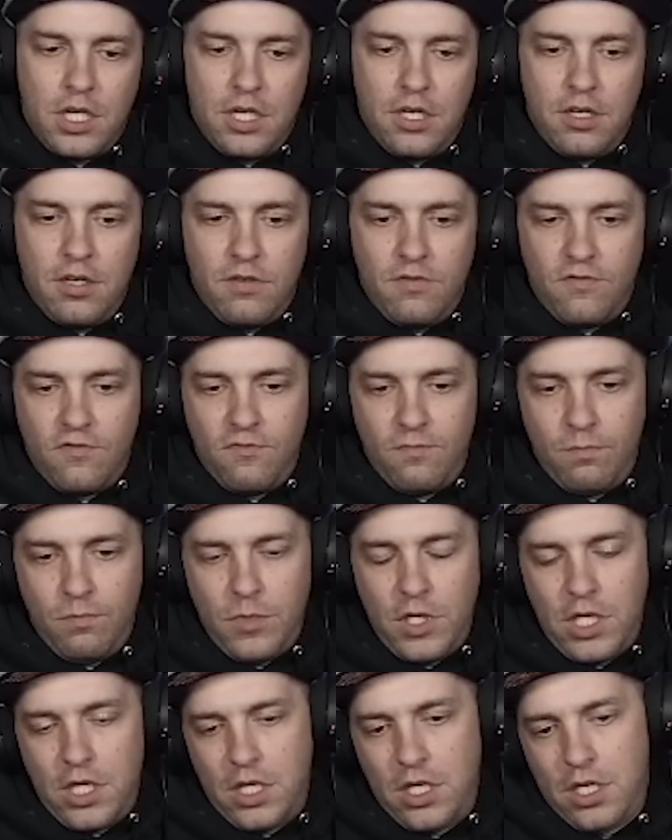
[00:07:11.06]
Give
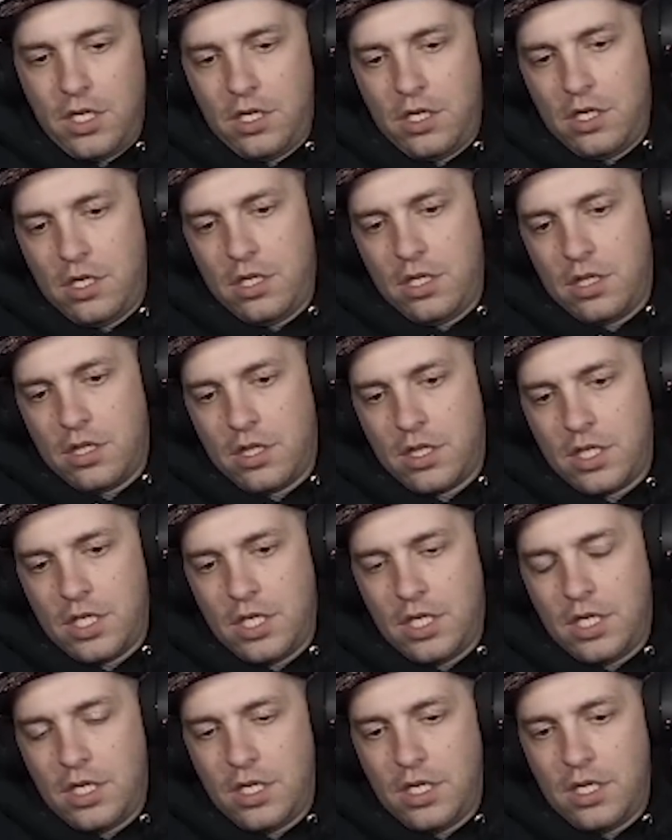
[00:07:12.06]
me
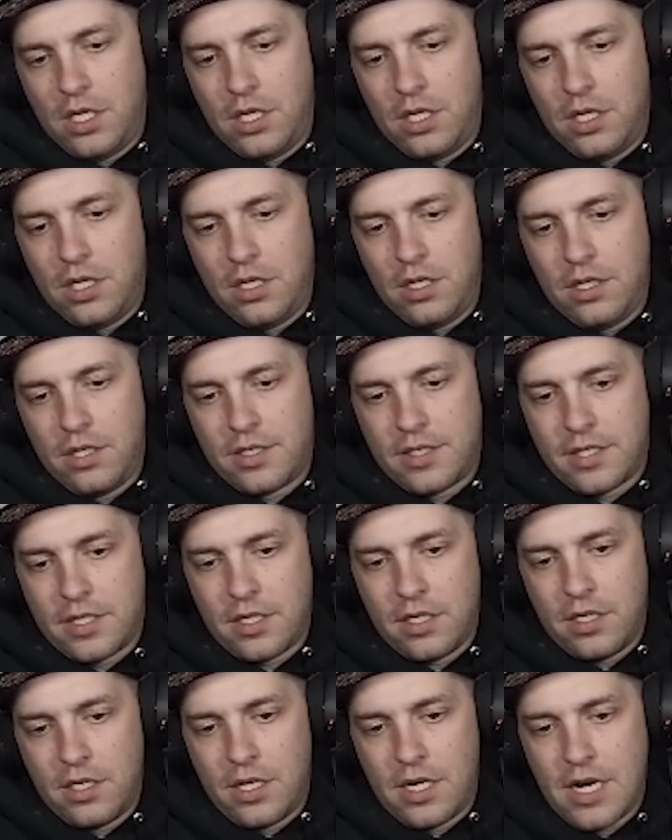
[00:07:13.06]
the
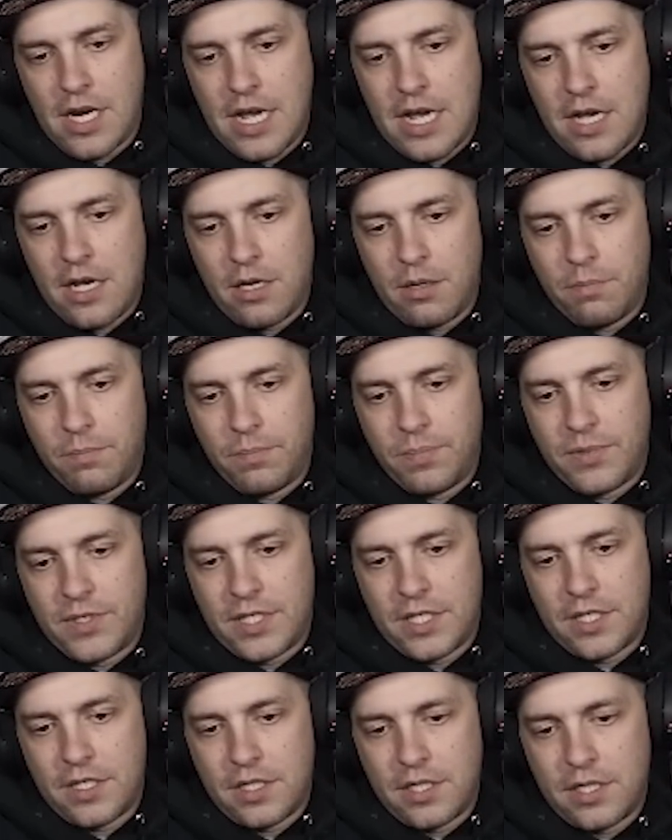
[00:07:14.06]

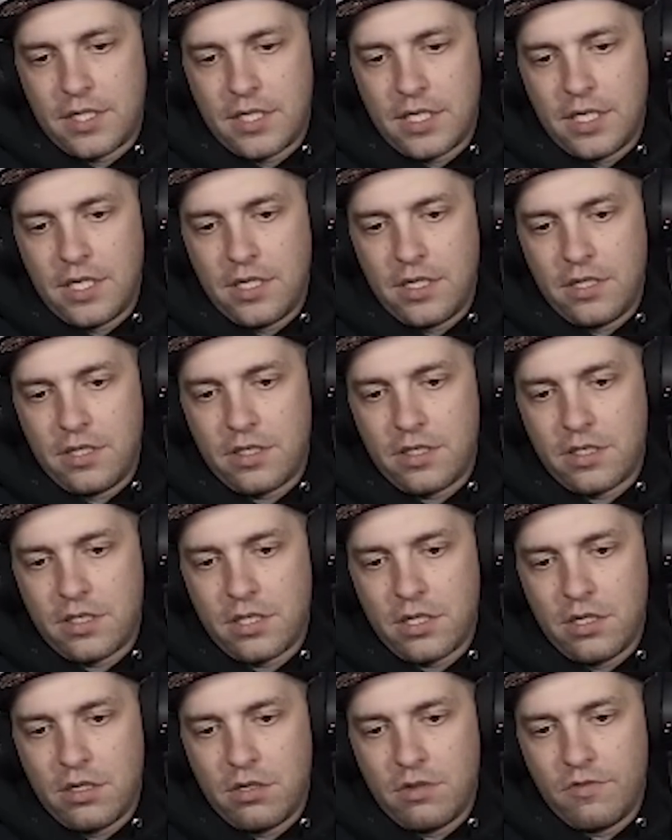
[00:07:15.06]
synopsis
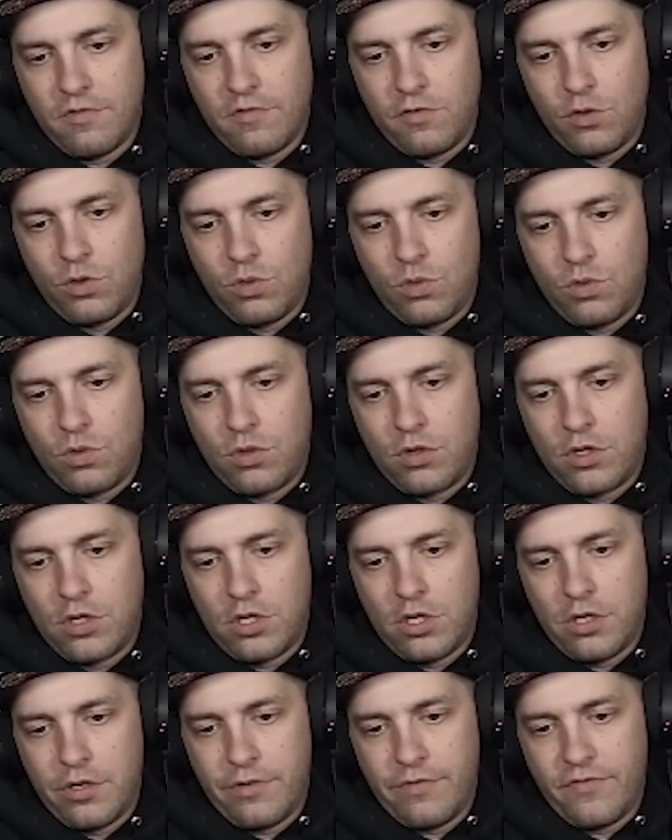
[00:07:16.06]
of
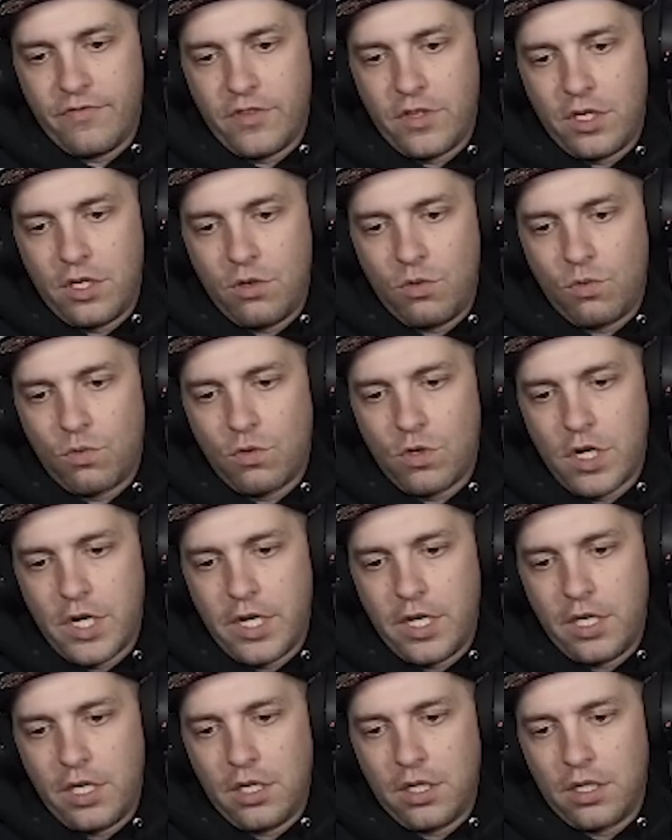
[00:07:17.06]
Lord of the
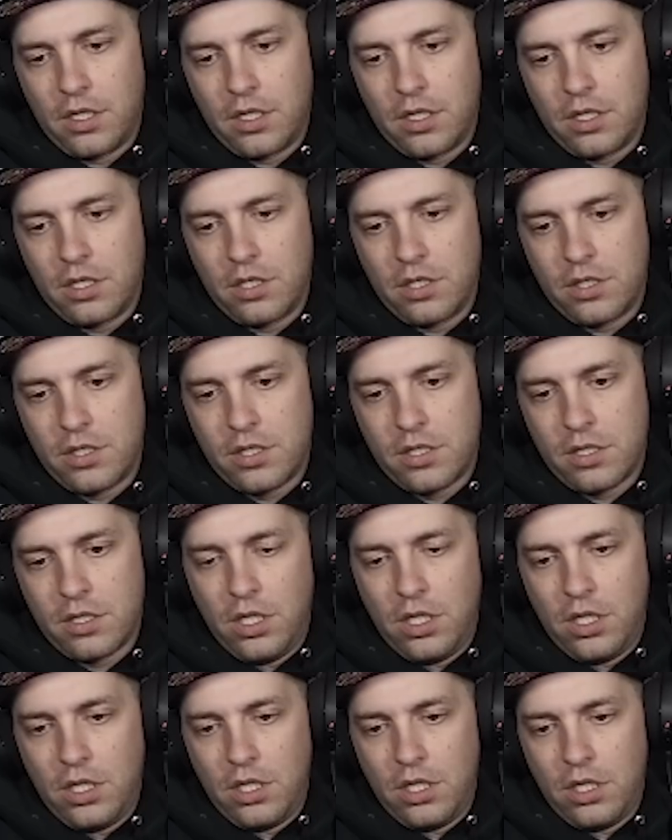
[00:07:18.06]
Rings
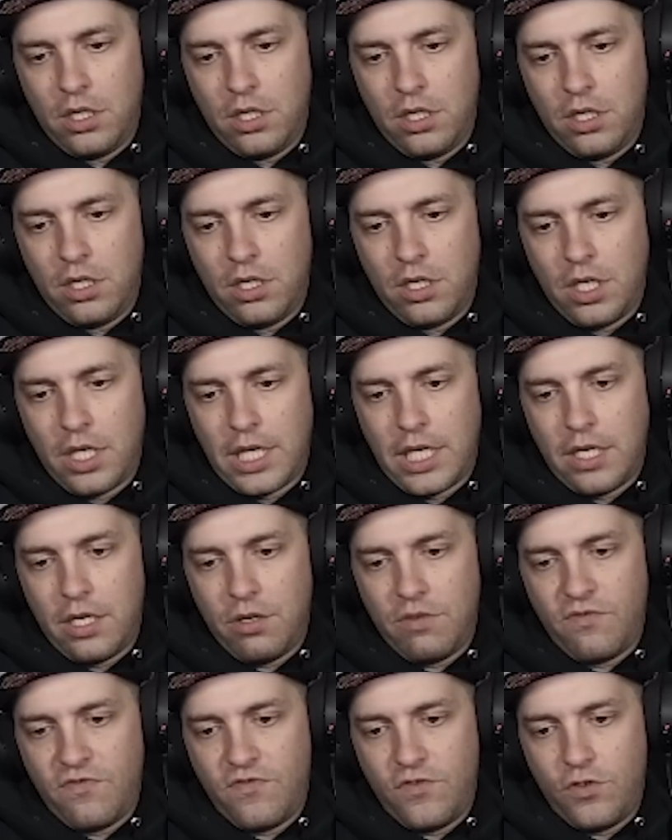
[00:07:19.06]
in a